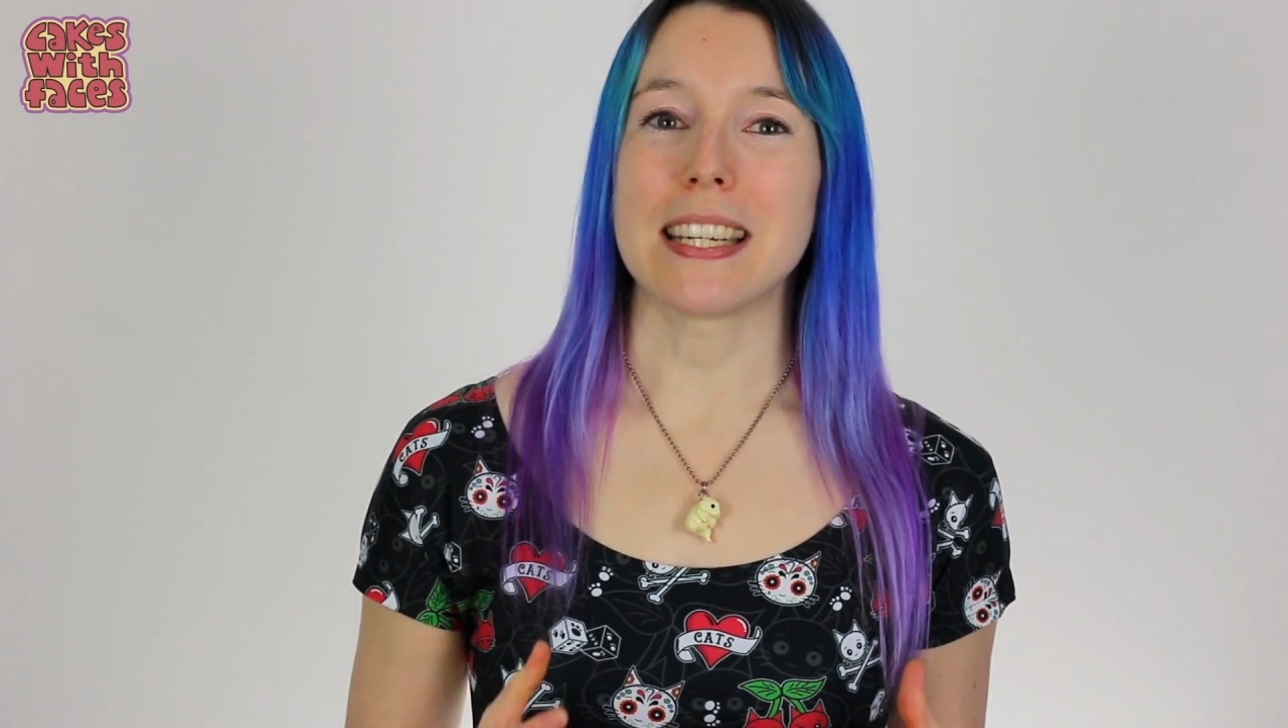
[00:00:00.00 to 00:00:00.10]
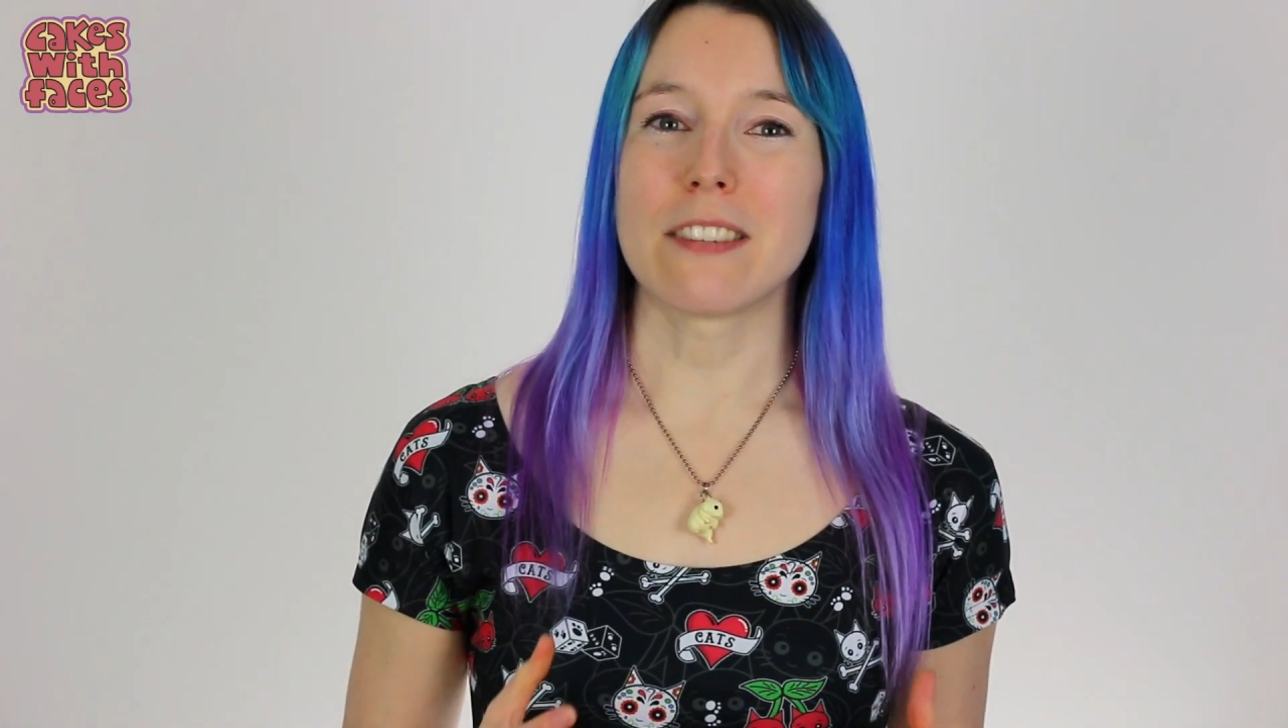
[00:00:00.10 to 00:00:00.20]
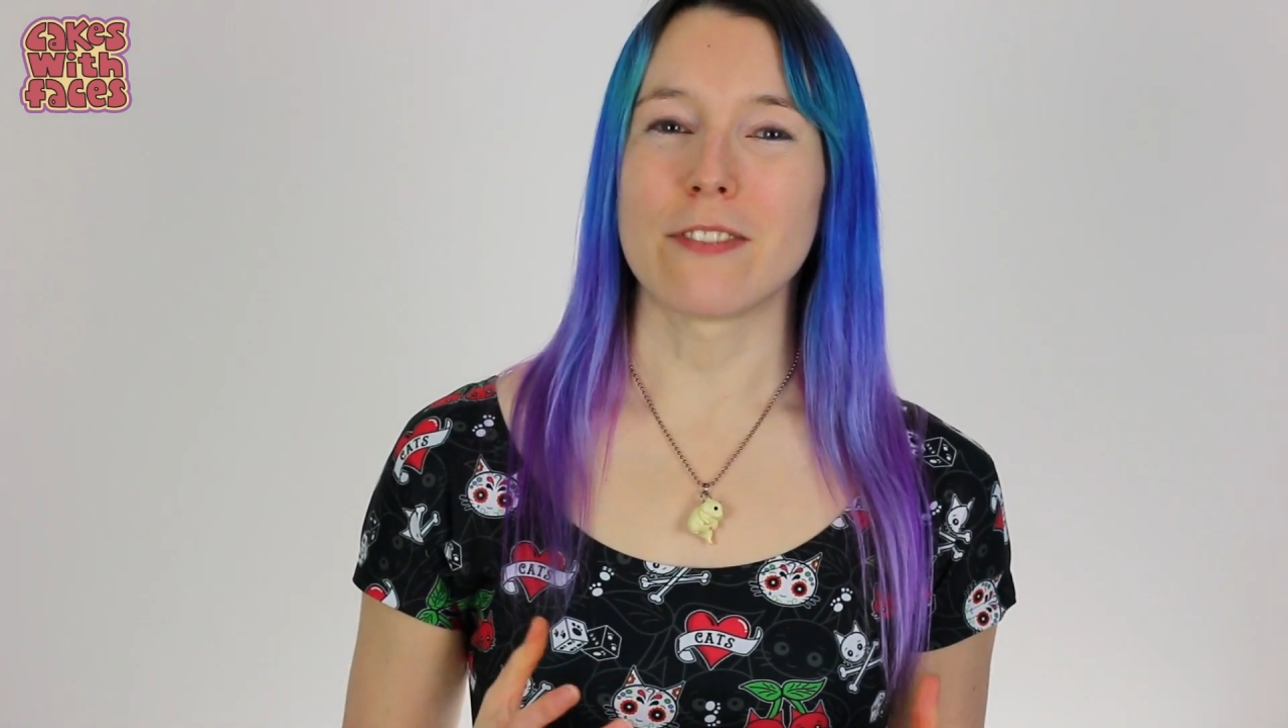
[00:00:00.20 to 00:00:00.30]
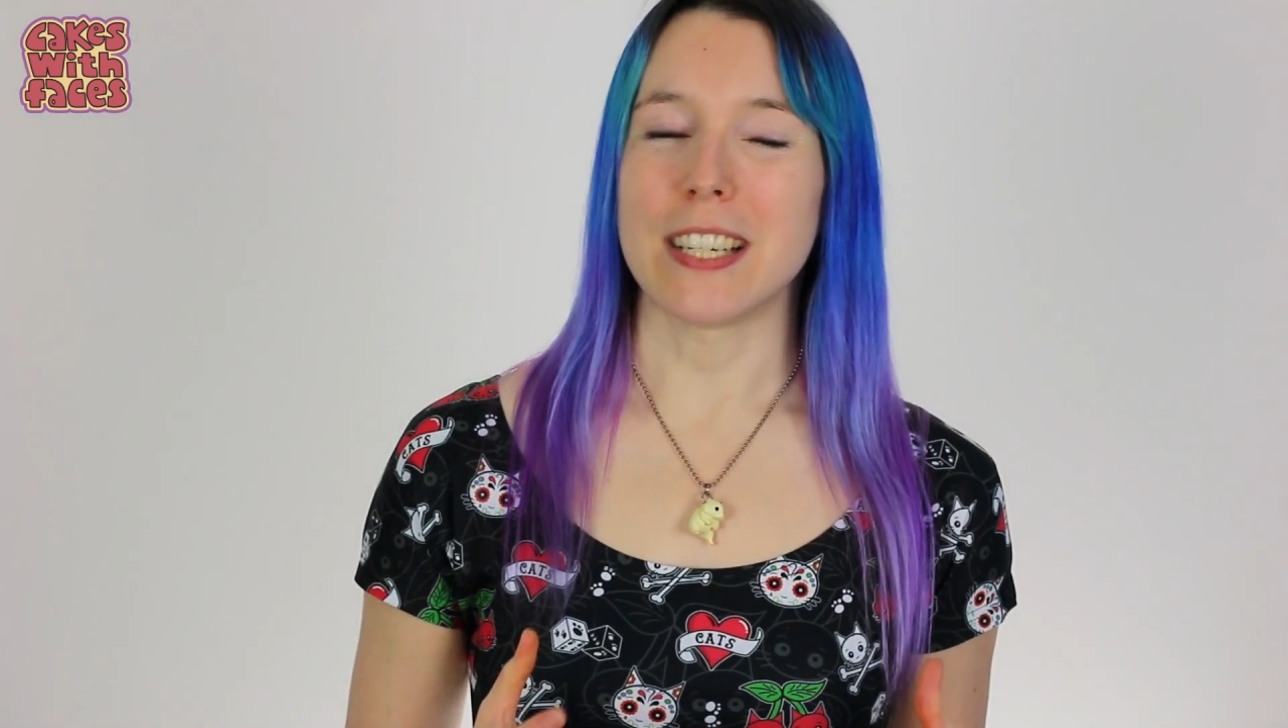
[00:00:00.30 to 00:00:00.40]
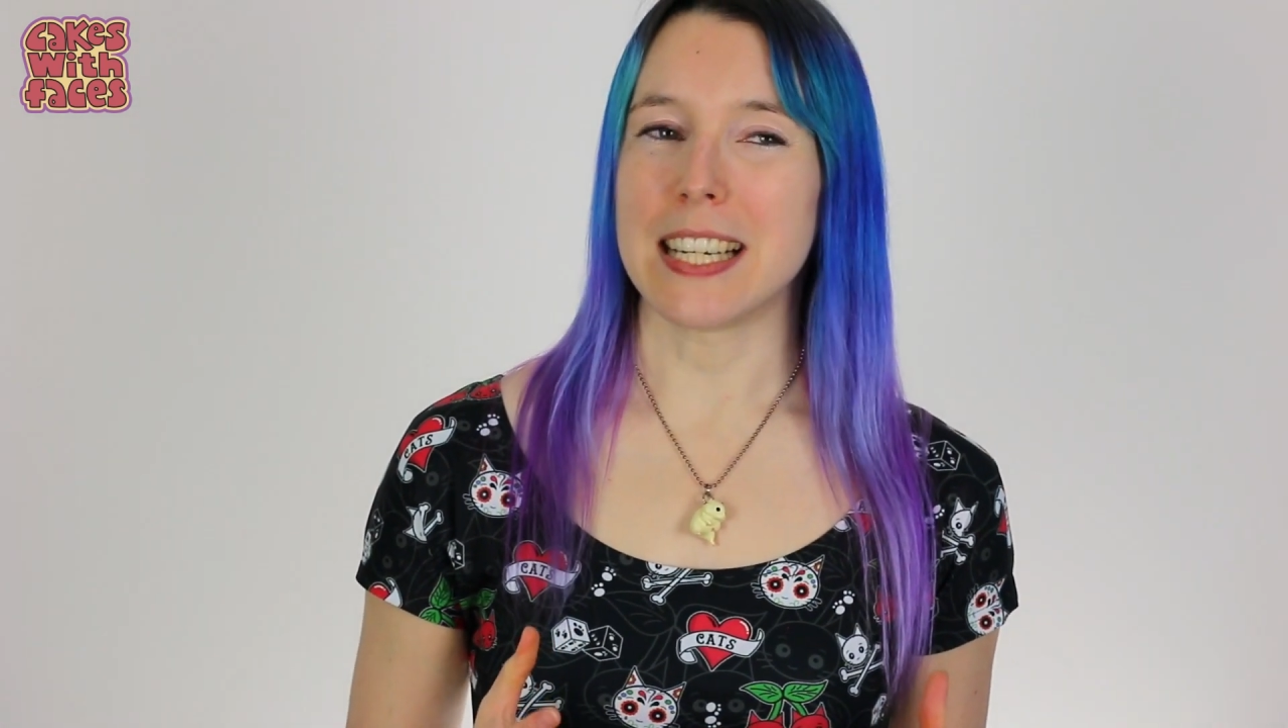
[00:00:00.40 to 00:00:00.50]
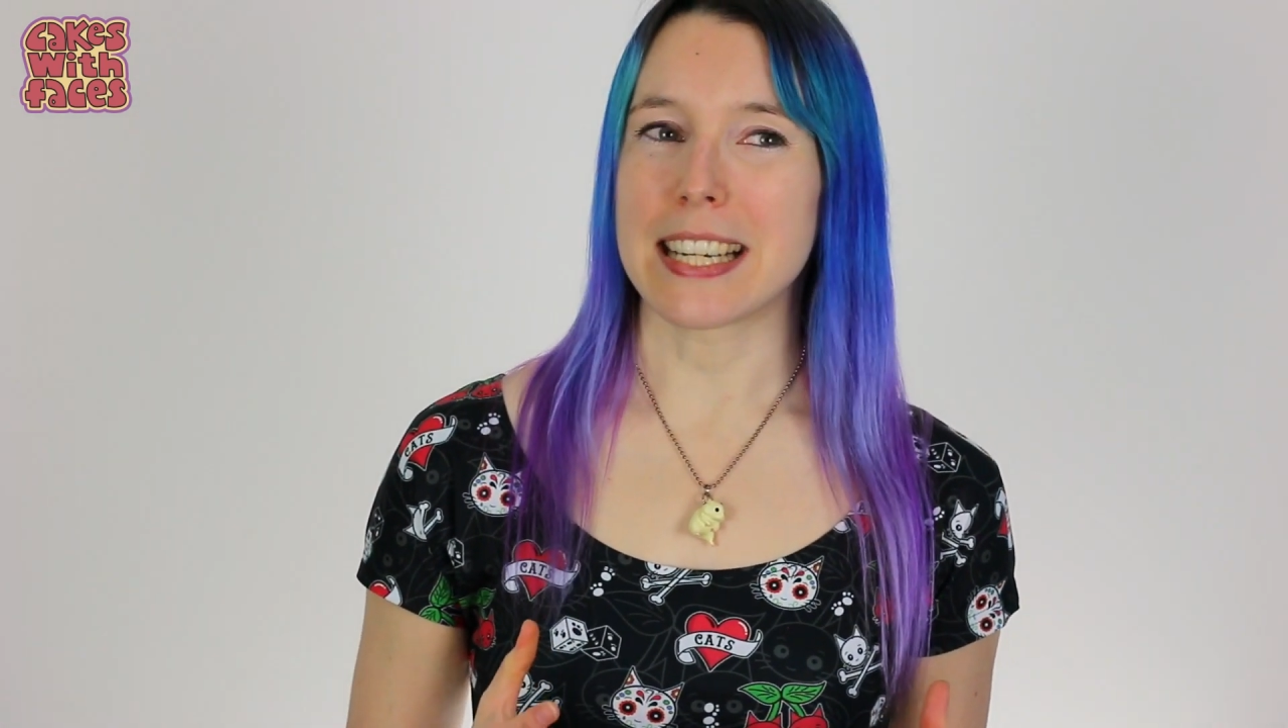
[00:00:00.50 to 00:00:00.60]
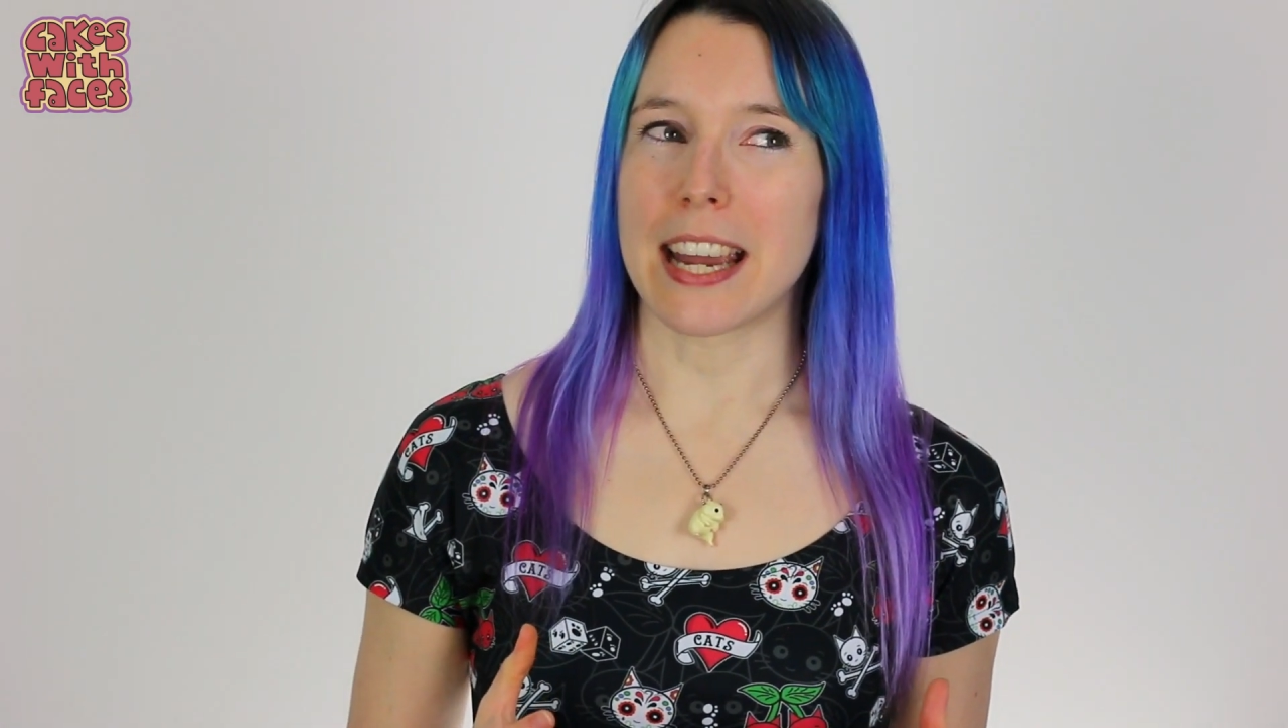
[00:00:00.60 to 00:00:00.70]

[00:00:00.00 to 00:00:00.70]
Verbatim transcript: didn't really